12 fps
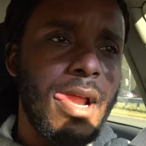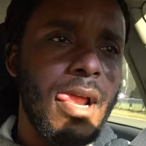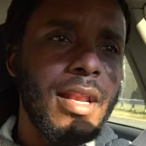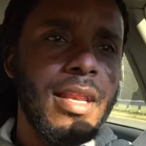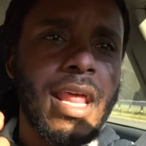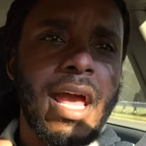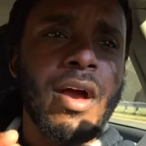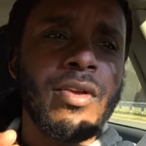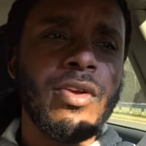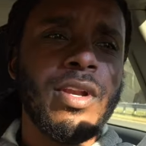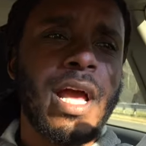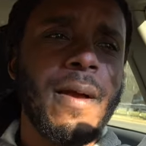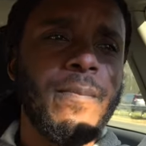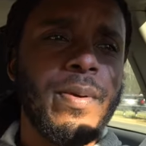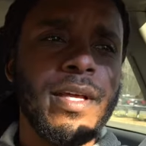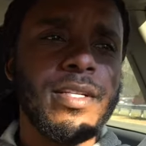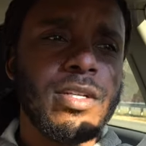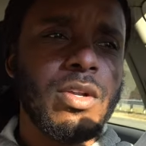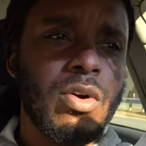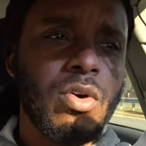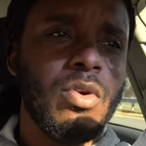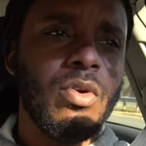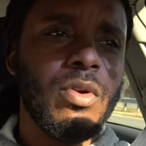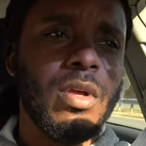and now you're not
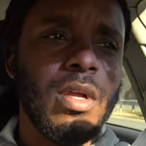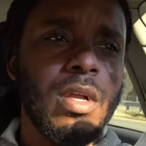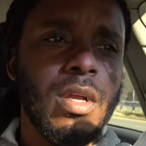pigeonholed